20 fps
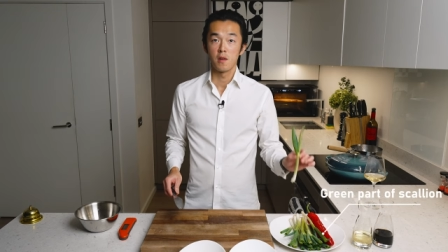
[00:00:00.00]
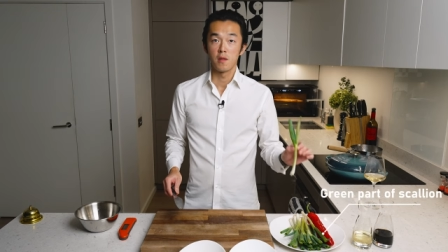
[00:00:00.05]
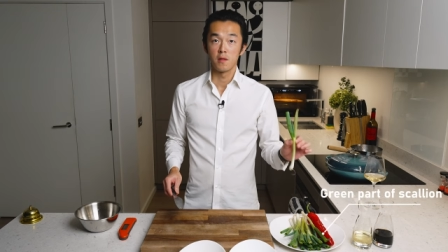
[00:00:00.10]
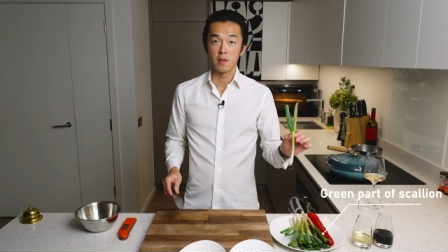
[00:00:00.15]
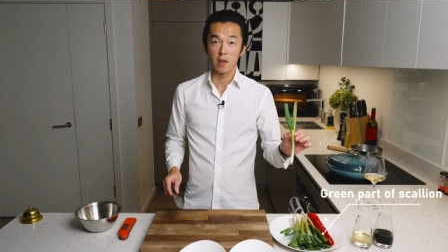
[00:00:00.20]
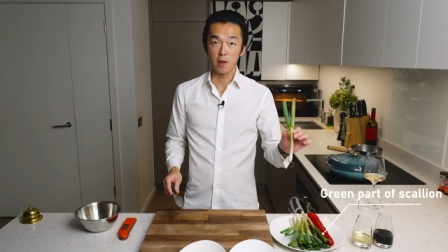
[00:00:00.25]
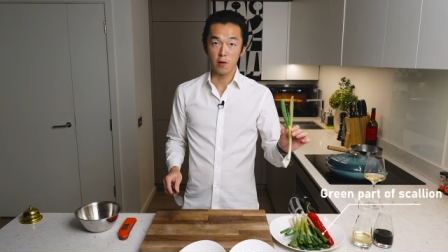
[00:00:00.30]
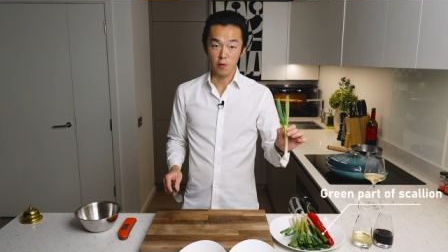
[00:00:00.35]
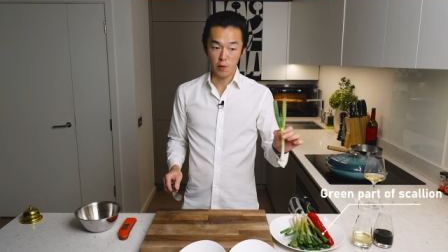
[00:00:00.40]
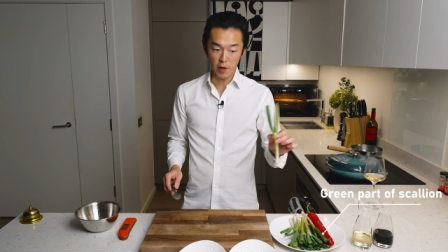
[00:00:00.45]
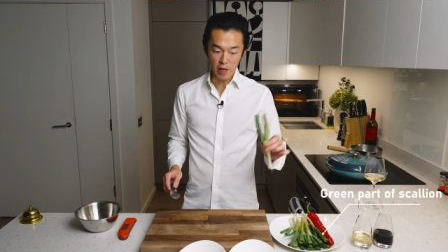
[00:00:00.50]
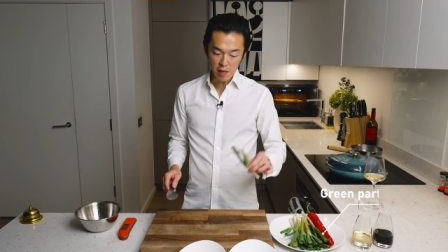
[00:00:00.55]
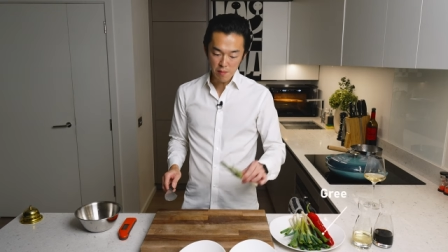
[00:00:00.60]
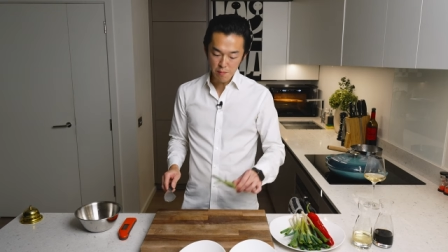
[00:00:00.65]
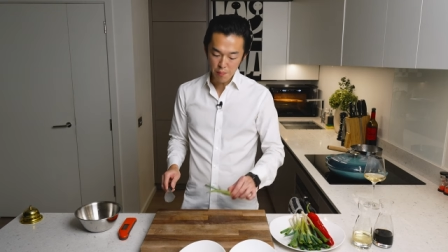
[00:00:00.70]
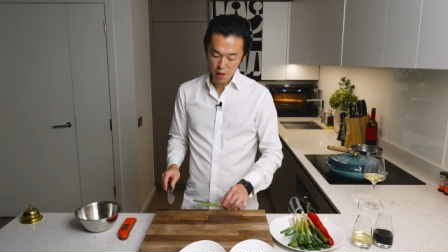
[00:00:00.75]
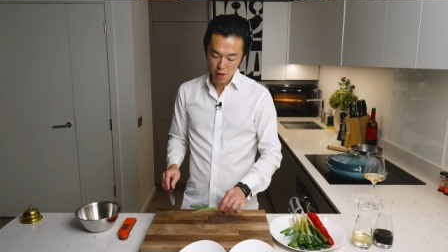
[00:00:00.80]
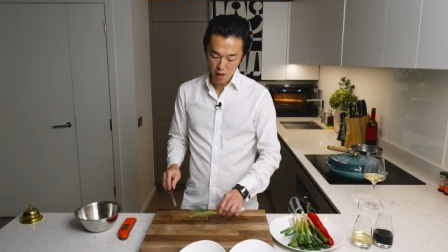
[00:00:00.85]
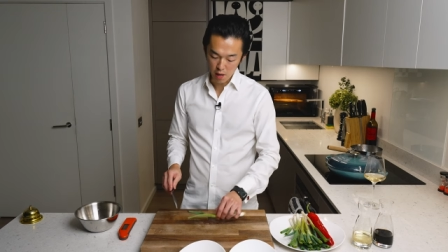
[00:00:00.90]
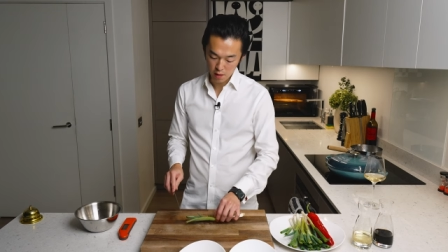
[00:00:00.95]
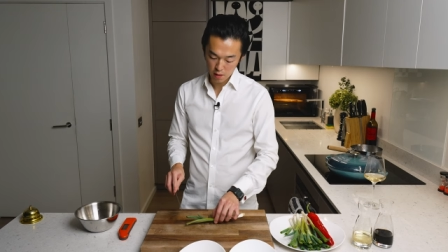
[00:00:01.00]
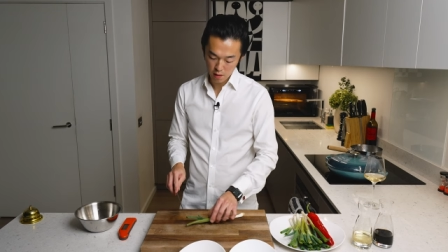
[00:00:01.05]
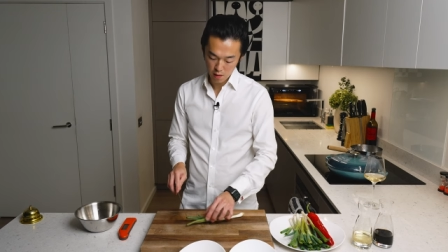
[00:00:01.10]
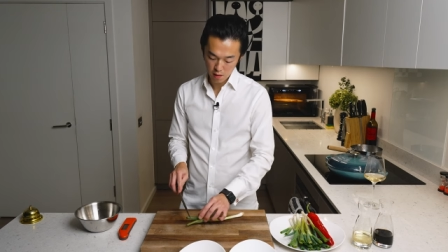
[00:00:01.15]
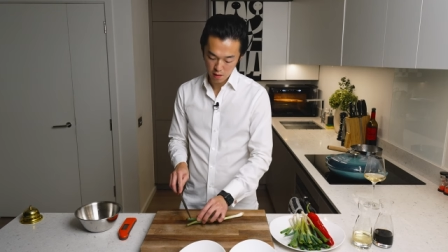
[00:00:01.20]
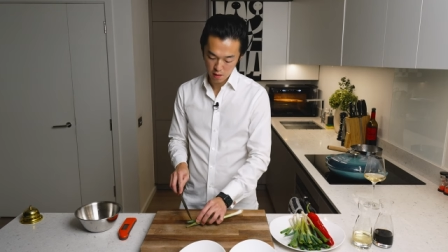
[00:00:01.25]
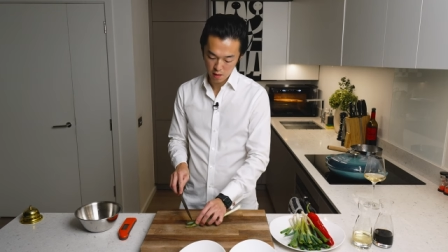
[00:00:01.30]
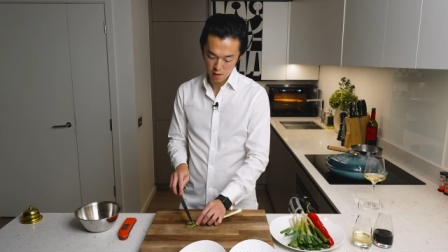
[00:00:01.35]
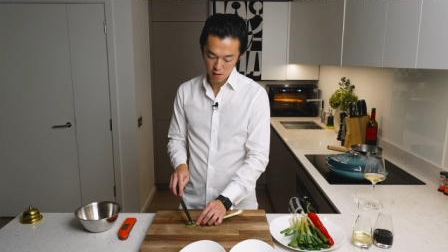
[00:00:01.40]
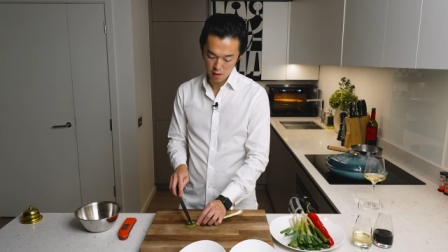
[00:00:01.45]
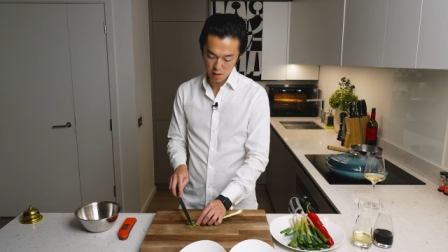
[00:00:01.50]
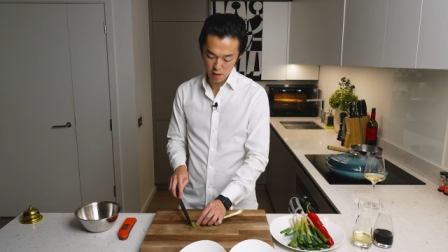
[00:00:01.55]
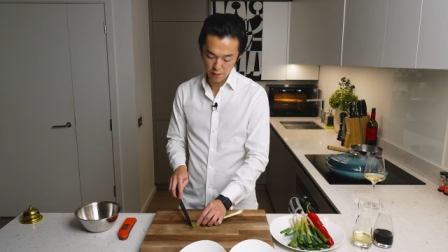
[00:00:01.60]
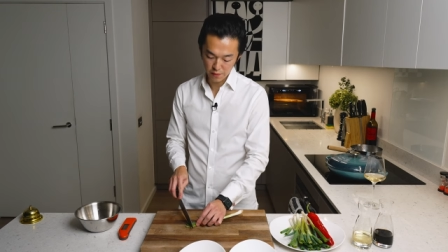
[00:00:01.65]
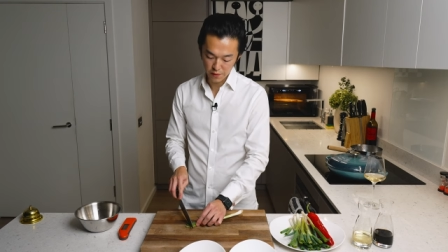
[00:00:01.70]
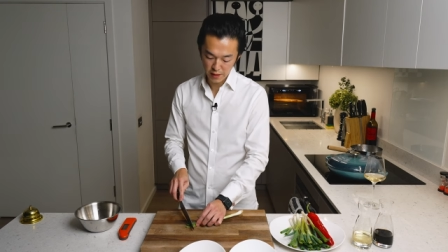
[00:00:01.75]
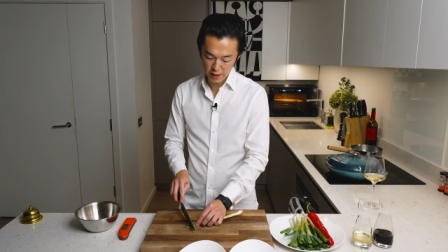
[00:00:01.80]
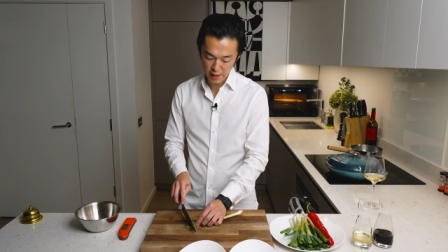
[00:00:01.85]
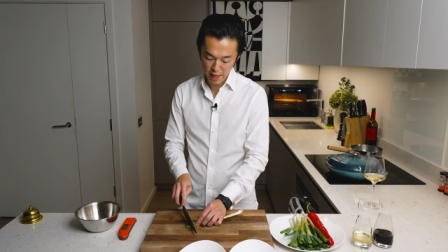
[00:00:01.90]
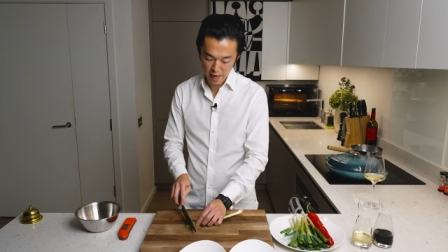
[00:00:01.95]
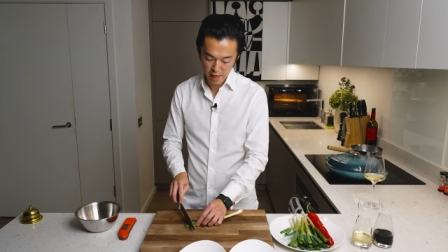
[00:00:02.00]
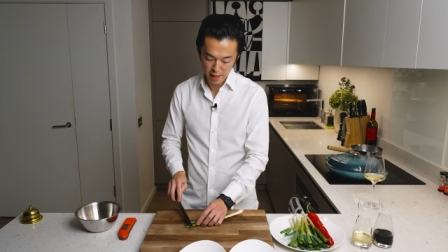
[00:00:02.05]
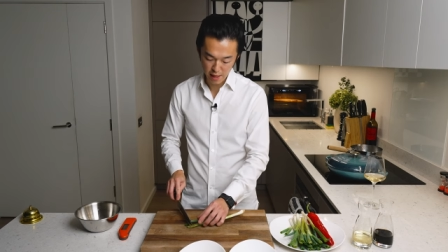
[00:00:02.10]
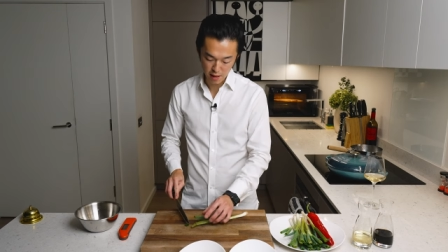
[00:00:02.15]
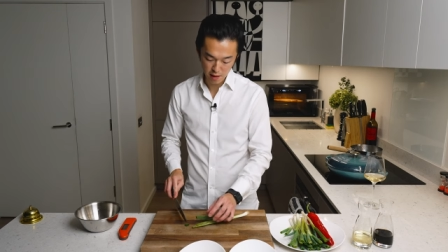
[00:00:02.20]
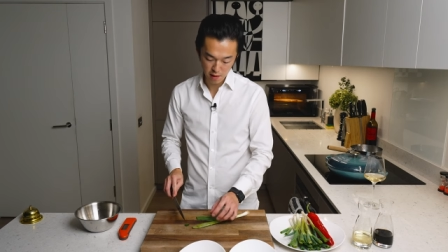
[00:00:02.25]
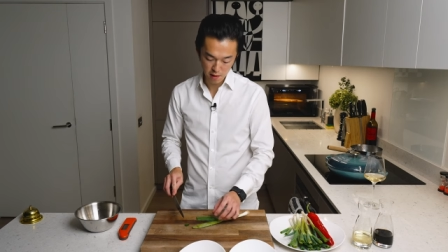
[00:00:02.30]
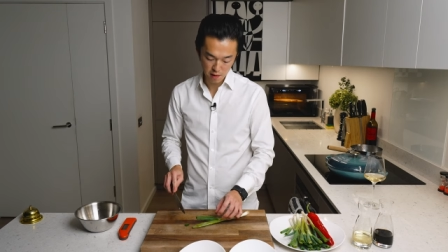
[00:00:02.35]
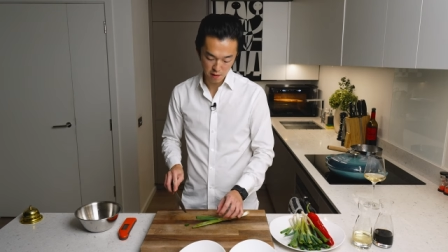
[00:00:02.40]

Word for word: the green part of the scallion.